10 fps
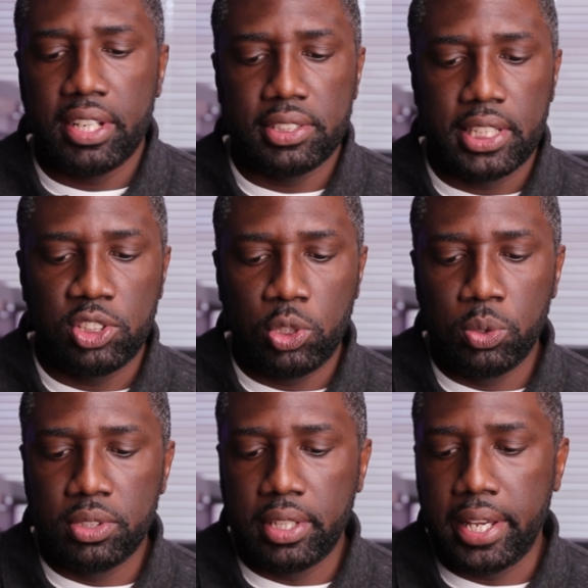as I said,
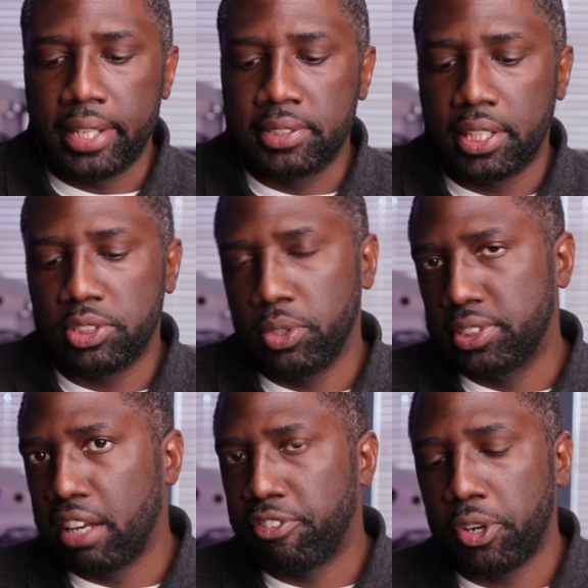two antennas for
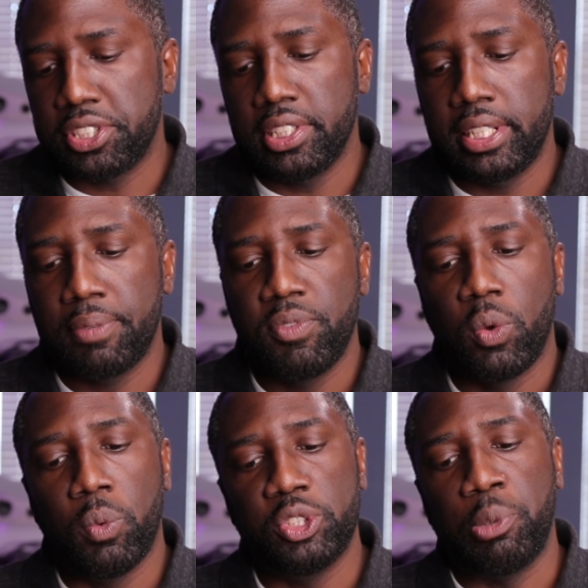diversity.
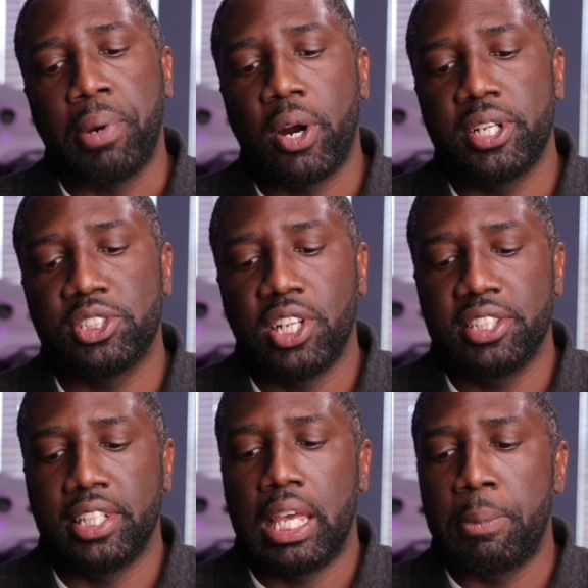Once you power this
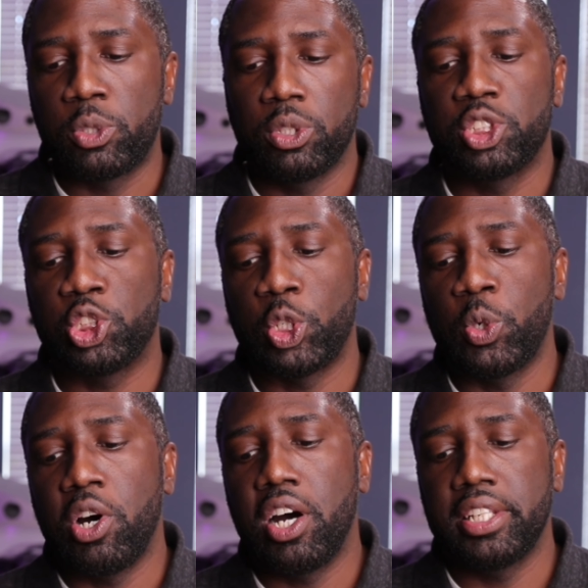on, the image will
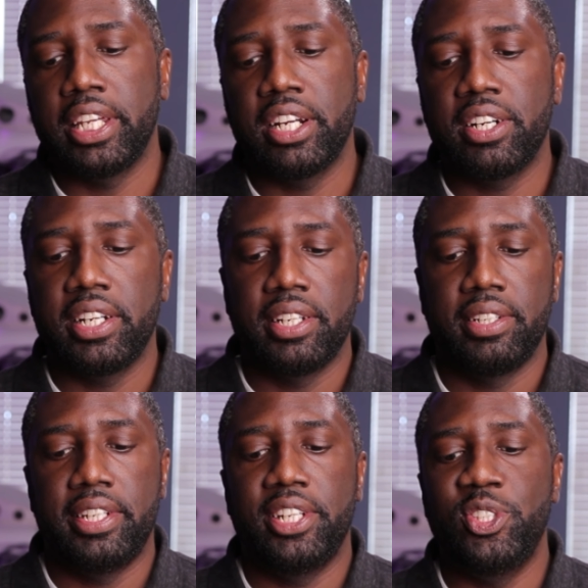show on here
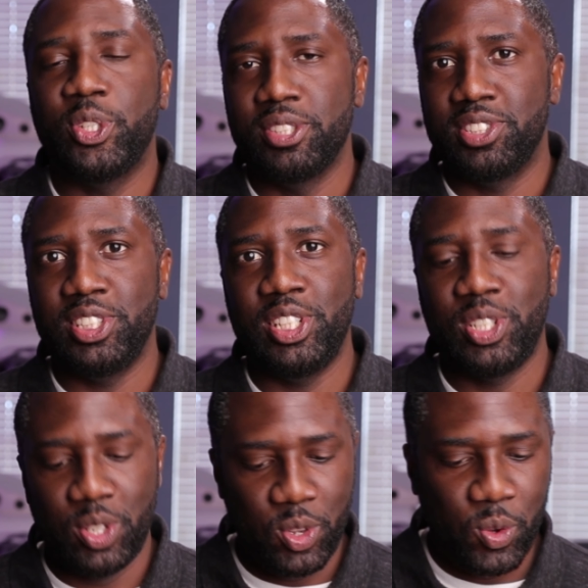and you can
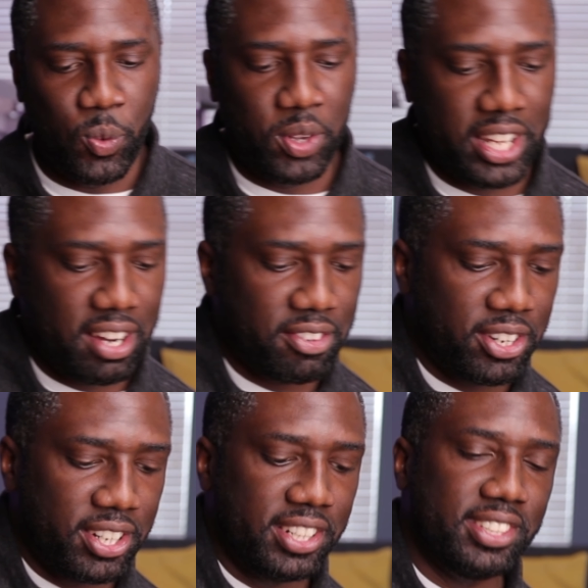see
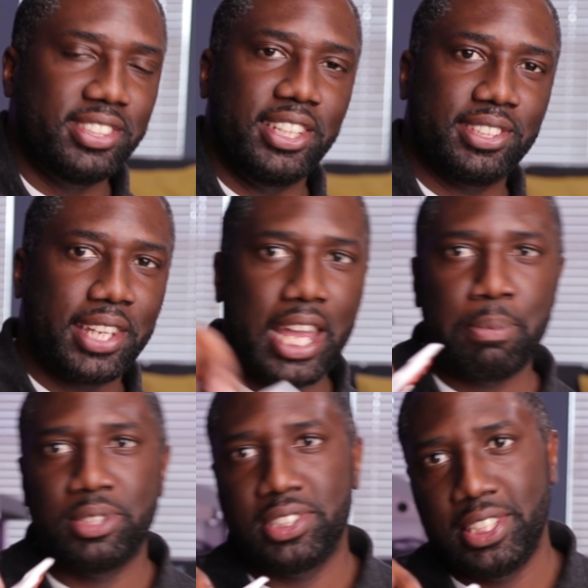whatever this
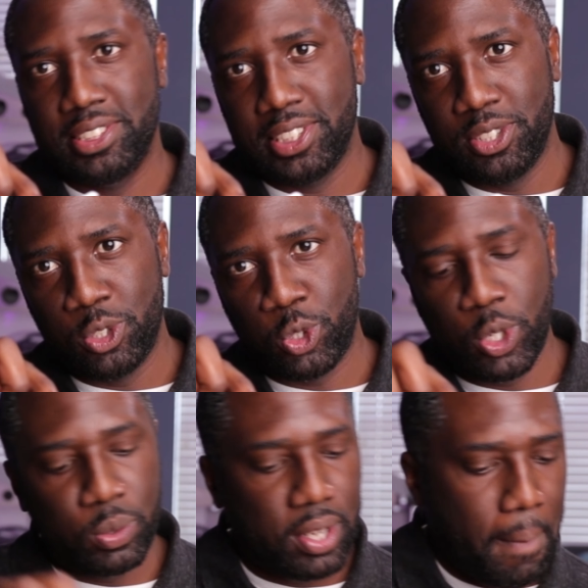camera sees in the
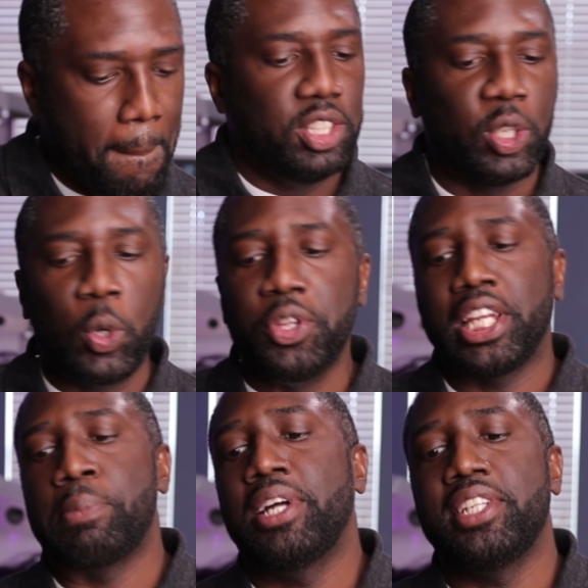drone. The cool
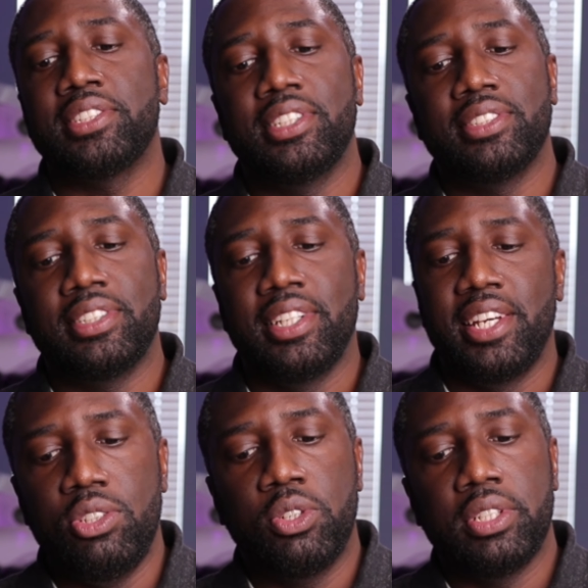thing about this is
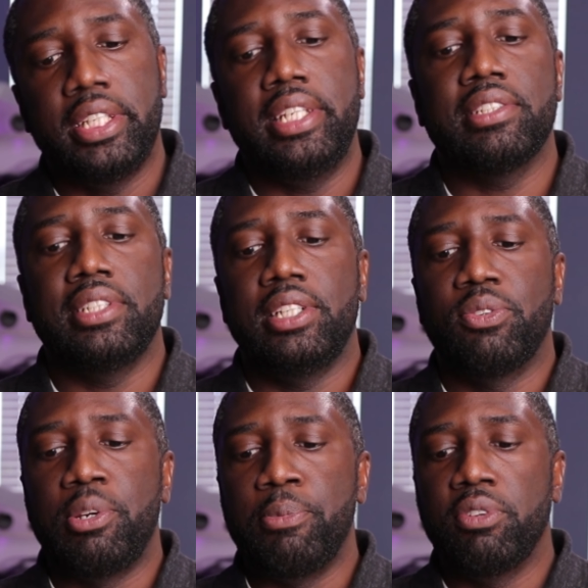you can easily
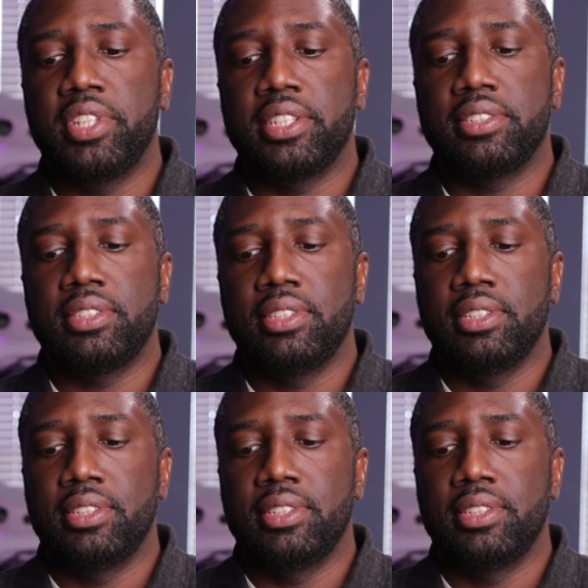remove this.